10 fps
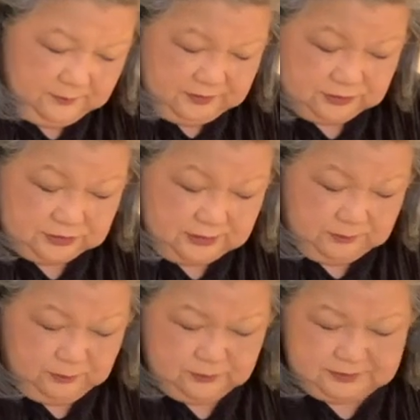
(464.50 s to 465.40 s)
the
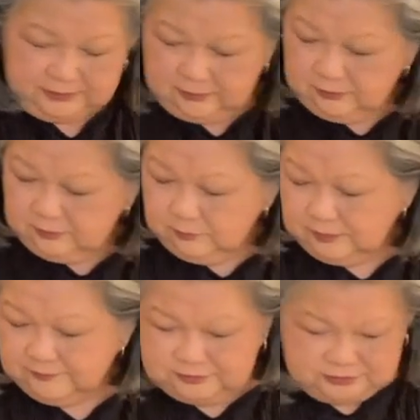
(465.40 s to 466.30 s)
shape will take on
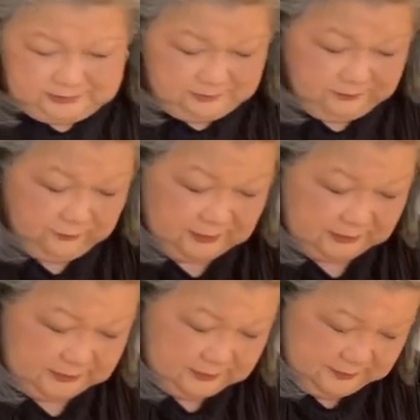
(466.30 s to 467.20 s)
whatever shape the
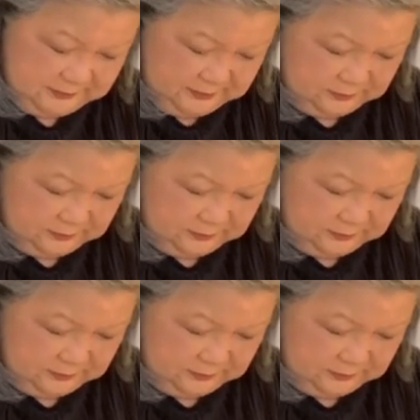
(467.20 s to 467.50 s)
filling is,